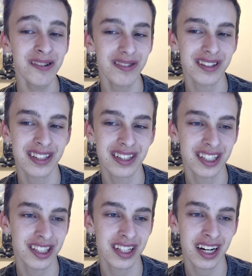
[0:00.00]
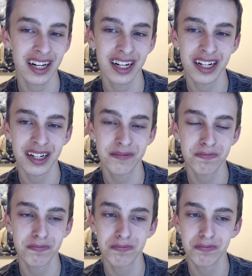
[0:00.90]
or just,
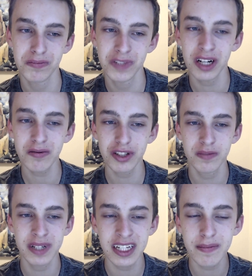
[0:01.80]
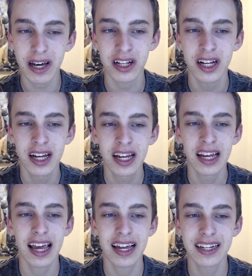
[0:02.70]
shoot me an email,
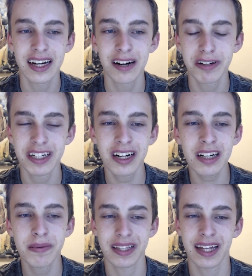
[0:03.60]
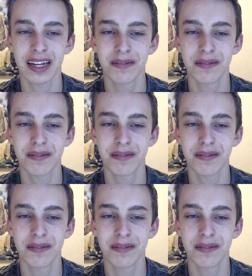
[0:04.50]
and we can talk about that.